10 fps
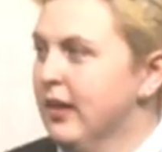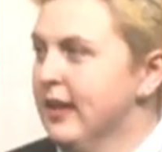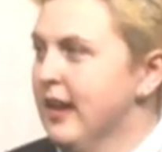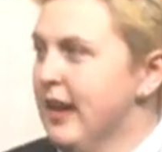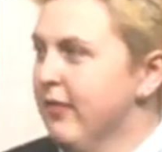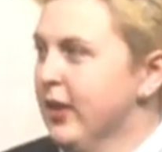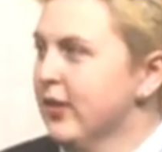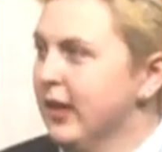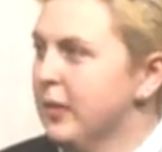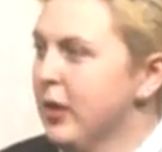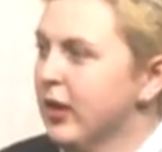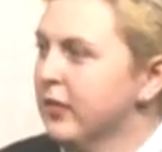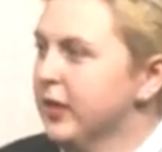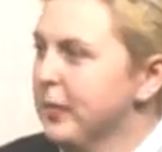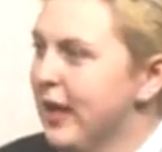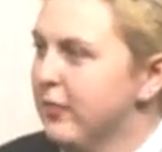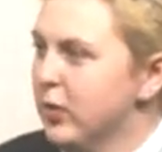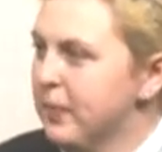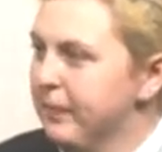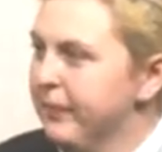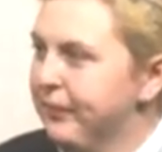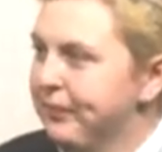the diversity part of your platform? Yeah,